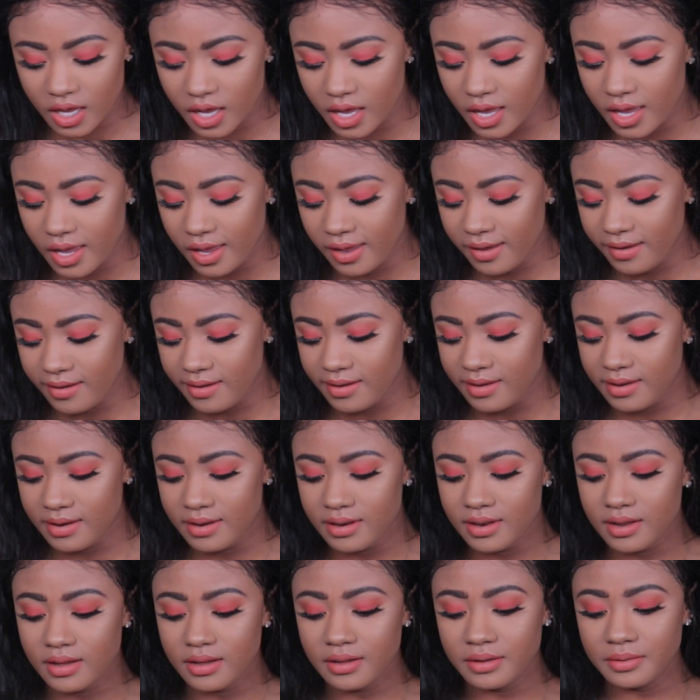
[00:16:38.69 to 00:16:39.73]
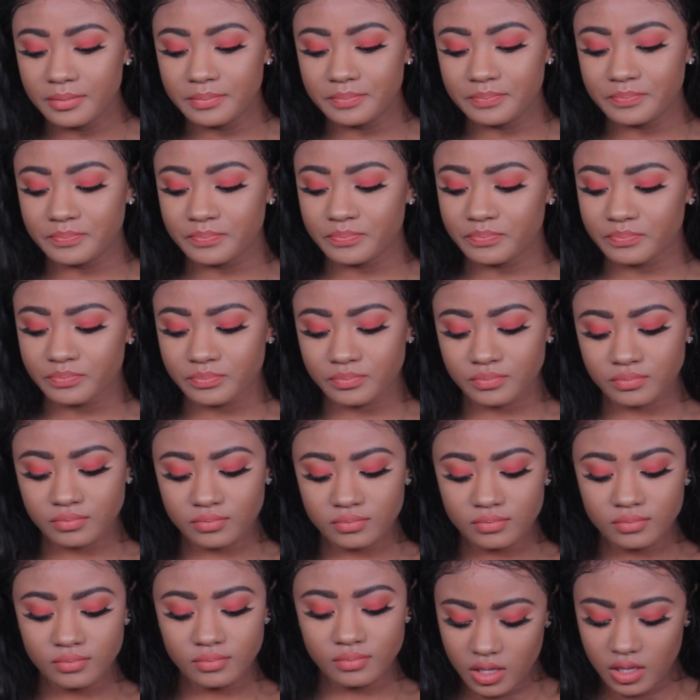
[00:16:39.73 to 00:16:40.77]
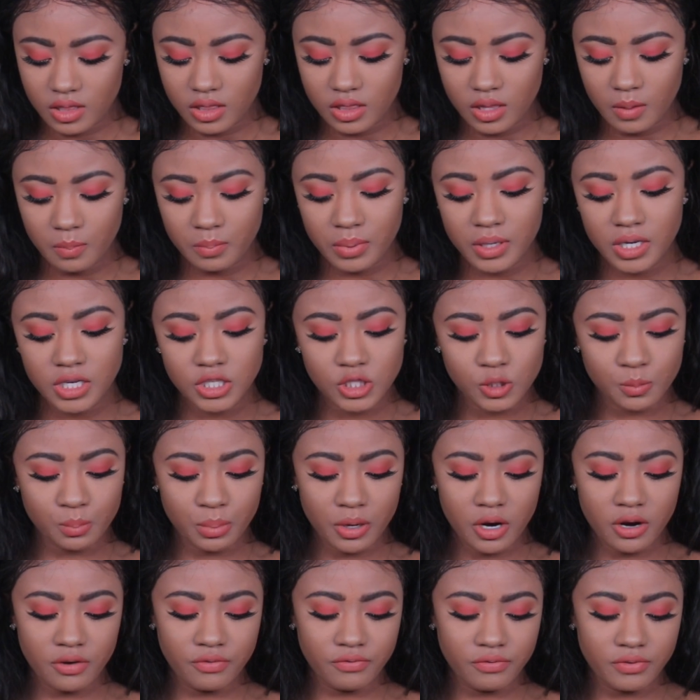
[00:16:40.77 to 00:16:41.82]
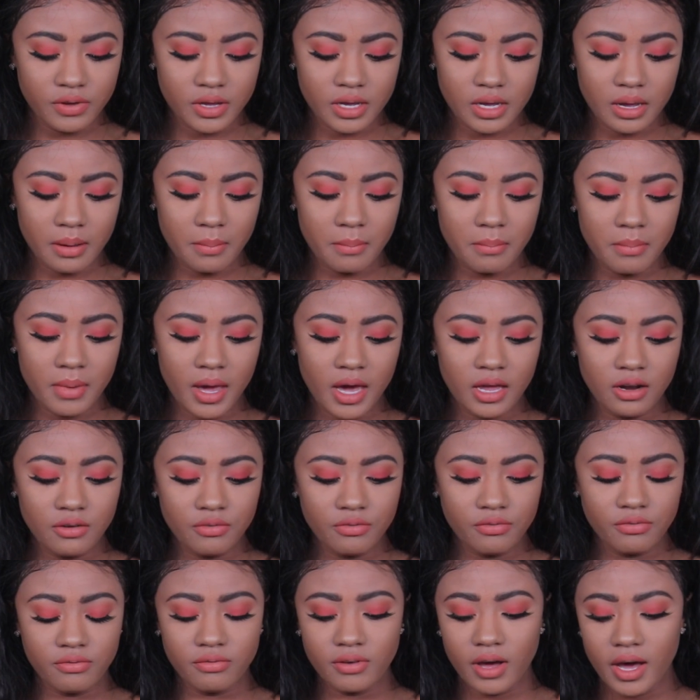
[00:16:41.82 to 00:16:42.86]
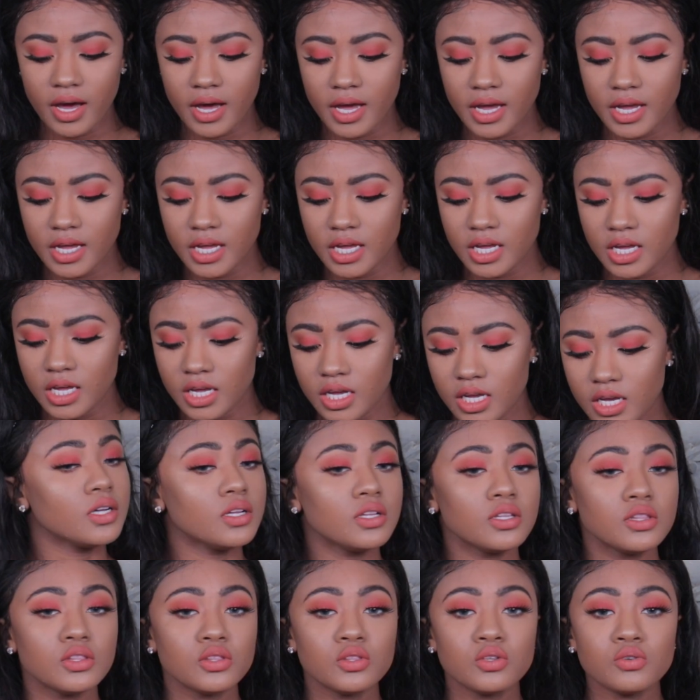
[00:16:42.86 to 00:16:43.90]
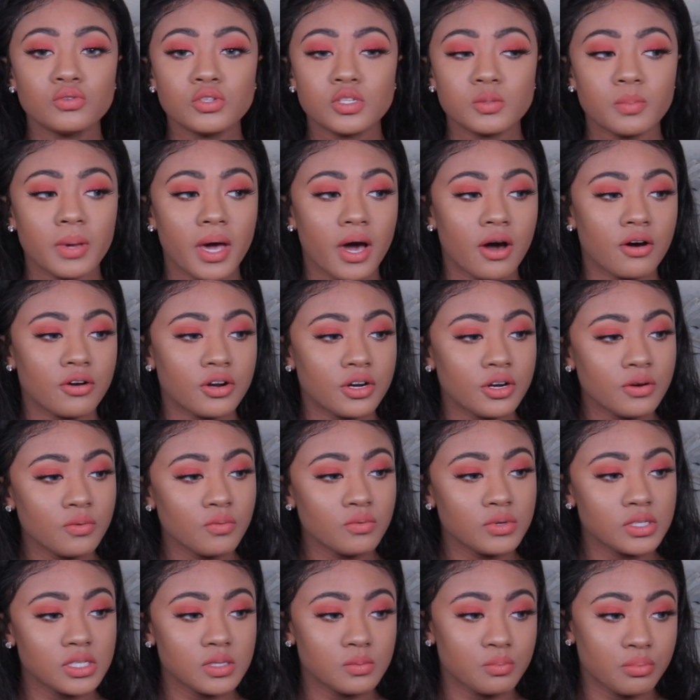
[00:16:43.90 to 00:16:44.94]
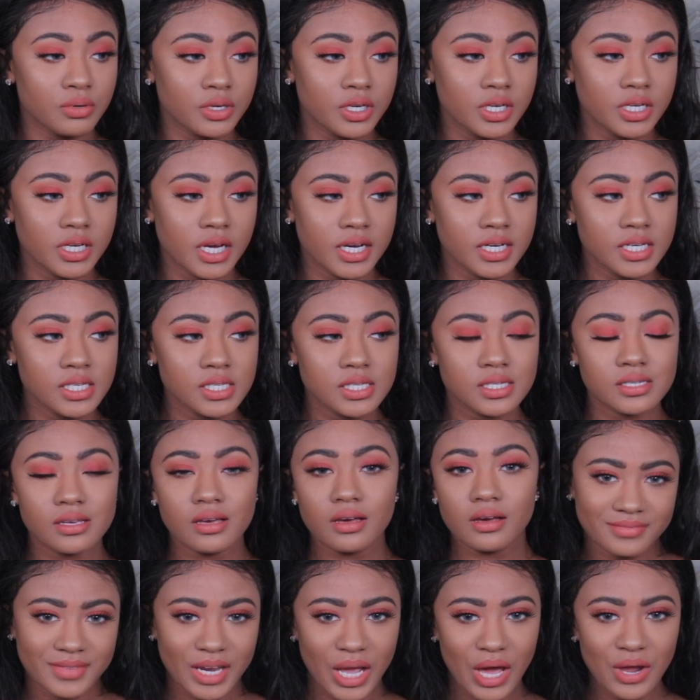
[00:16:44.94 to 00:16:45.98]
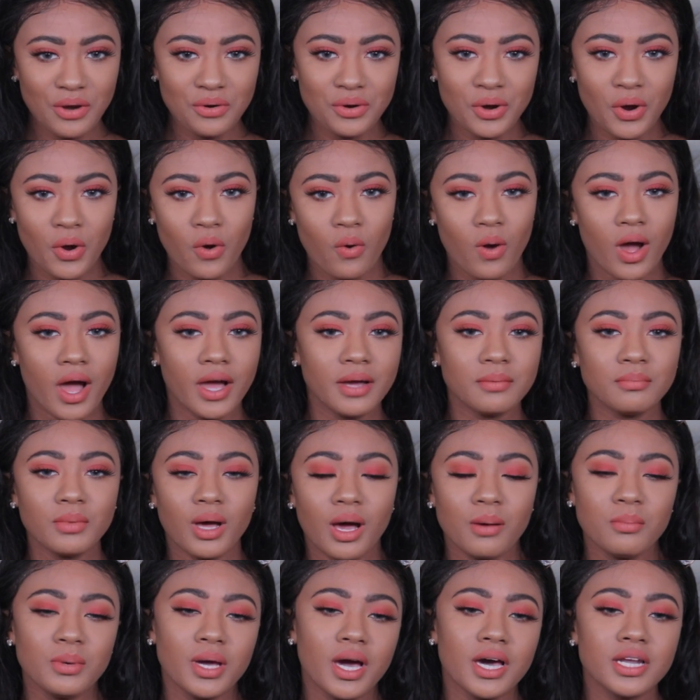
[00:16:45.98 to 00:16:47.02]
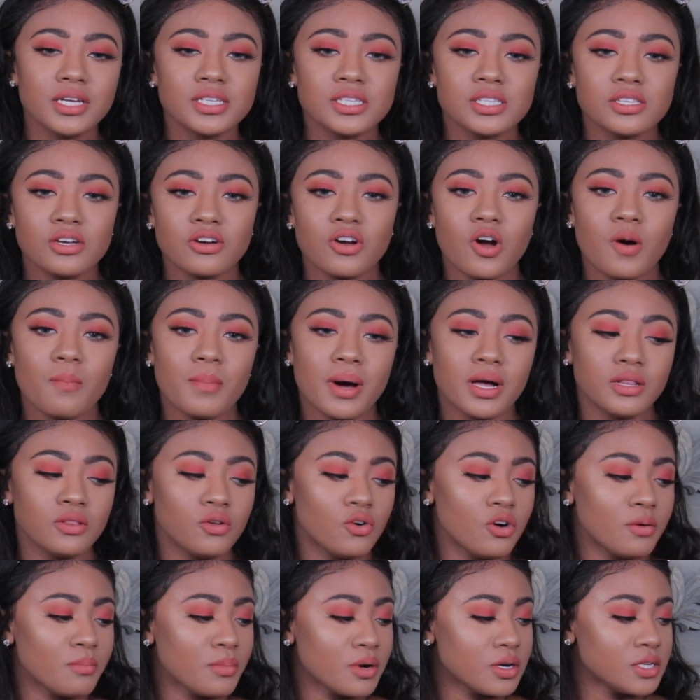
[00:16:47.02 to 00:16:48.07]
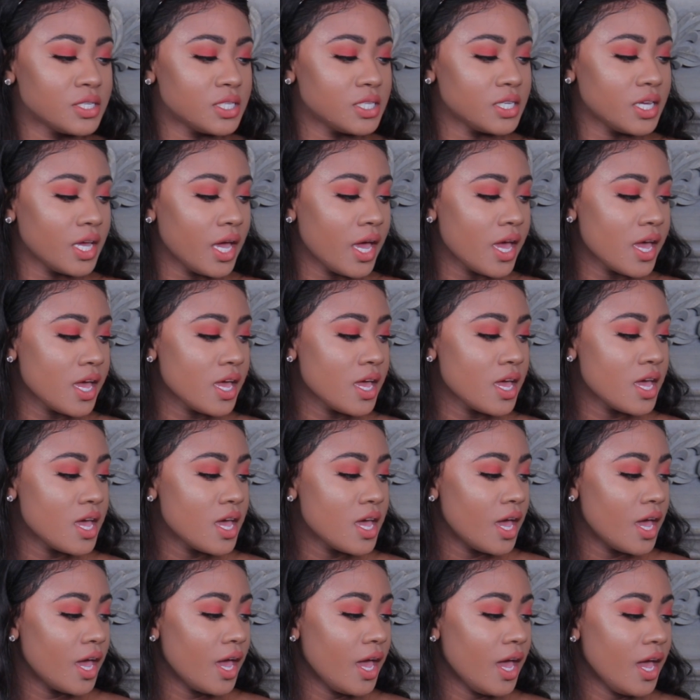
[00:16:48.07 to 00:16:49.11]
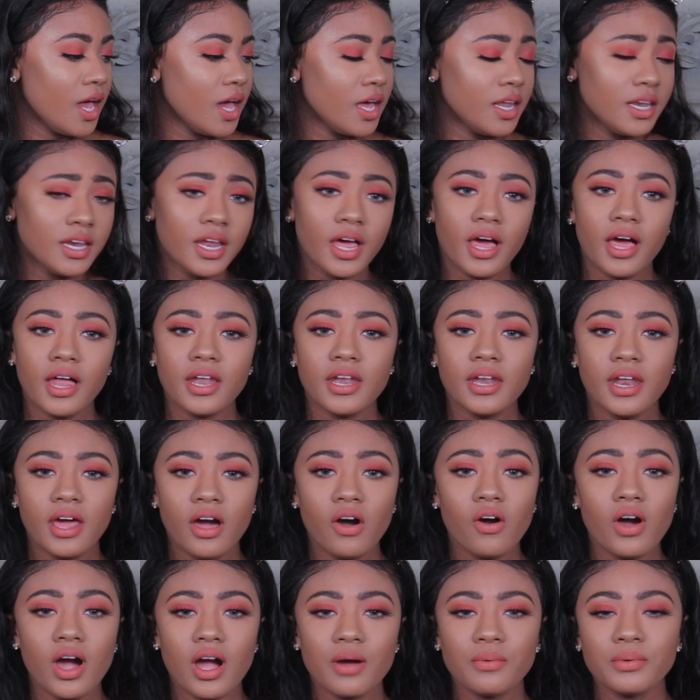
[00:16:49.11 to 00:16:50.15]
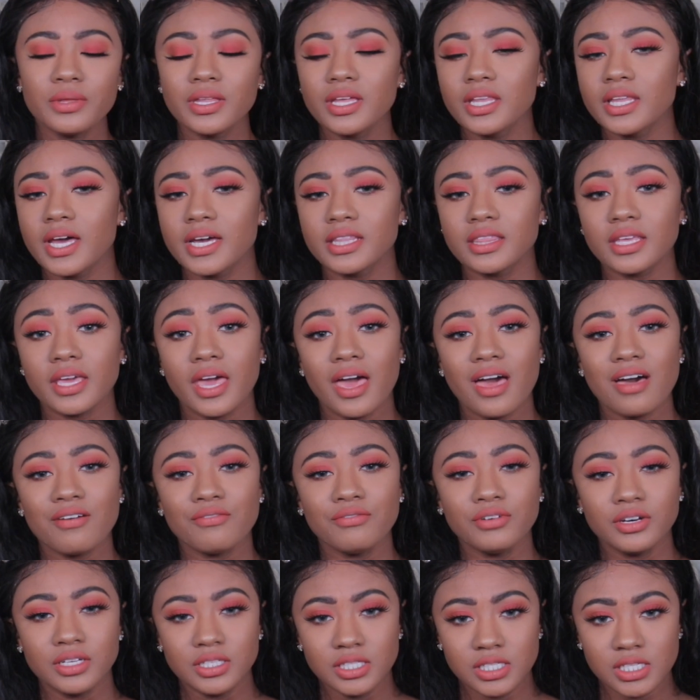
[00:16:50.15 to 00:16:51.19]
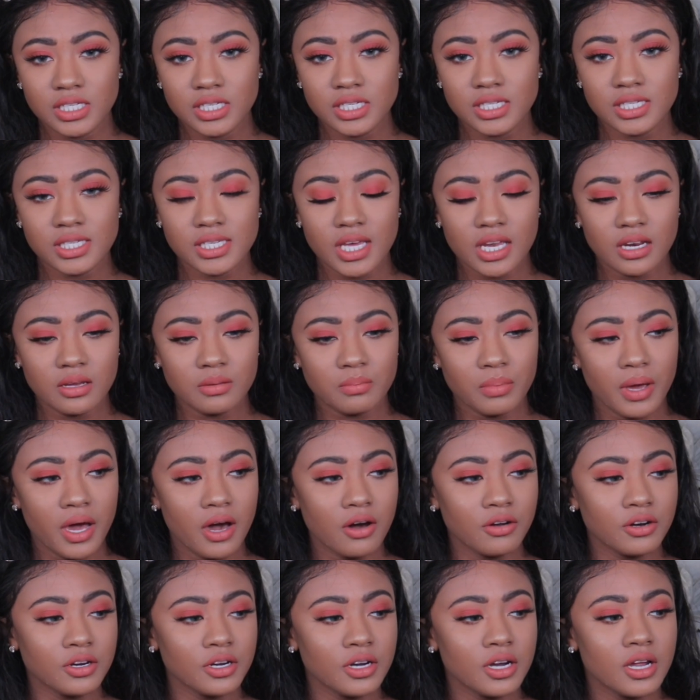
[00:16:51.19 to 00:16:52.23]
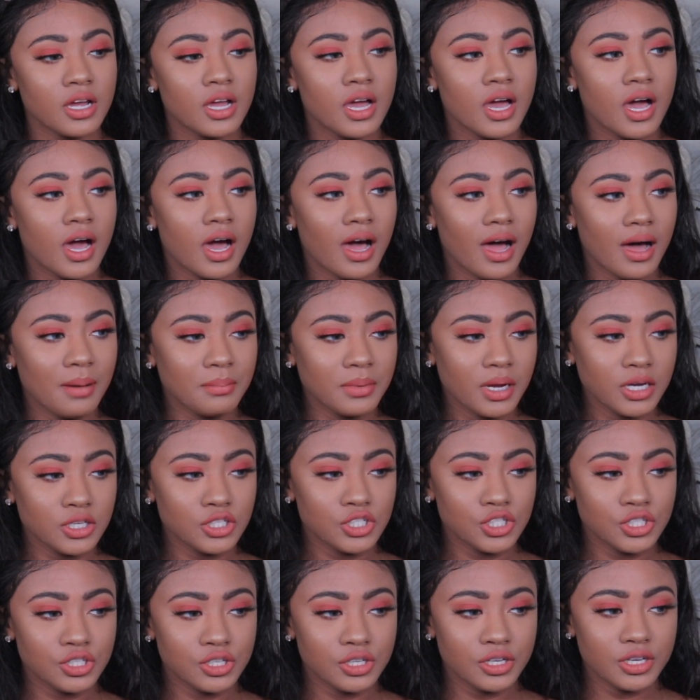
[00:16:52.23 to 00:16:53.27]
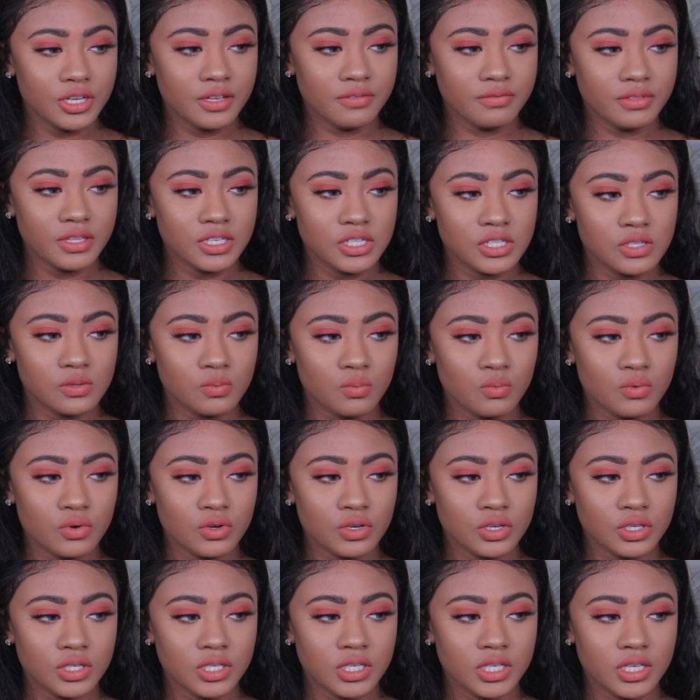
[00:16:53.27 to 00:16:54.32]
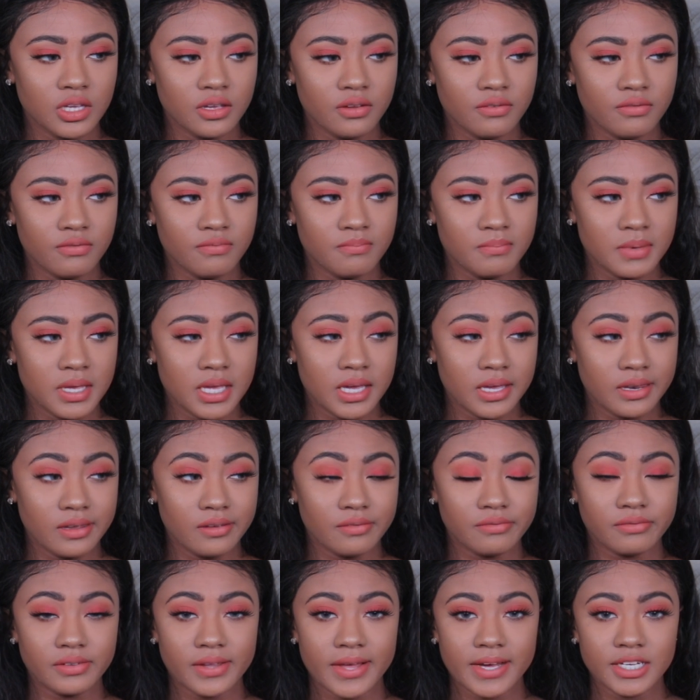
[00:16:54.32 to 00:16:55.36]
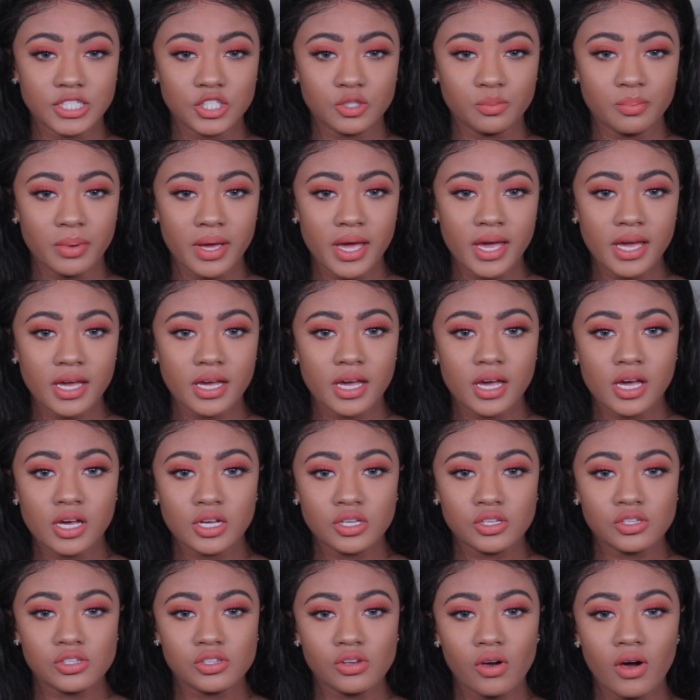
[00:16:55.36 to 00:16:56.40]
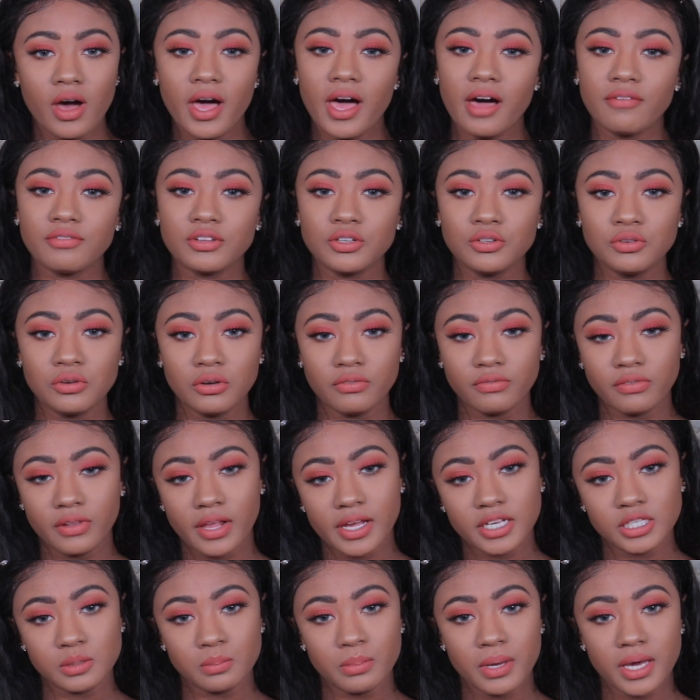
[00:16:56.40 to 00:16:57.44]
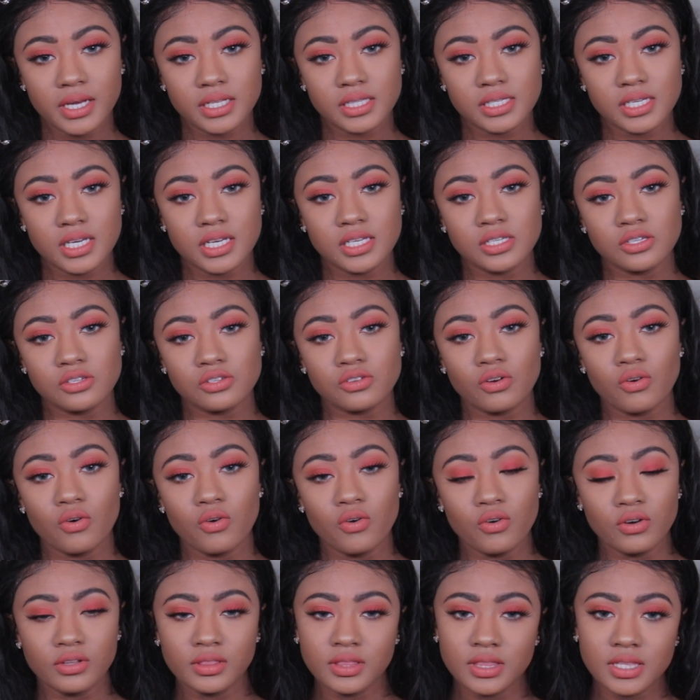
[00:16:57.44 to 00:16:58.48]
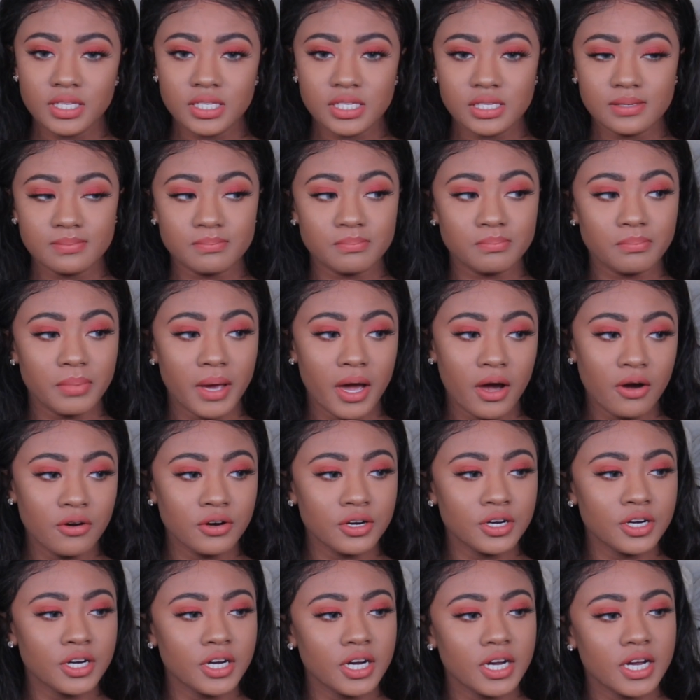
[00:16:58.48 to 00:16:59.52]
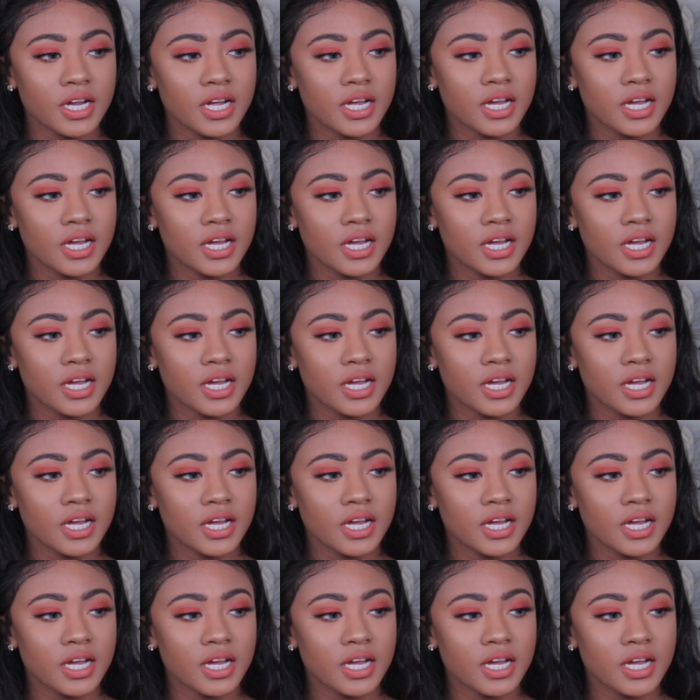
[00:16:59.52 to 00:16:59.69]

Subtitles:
And the Peach Perfect mattifying loose powder was pretty nice. I don't know, I'm kind of stuck on my Laura Mercier, and now I really like the Kat Von D setting powder. I'm not sure if this would give me any flashback, so I have to do a flashback test on this powder.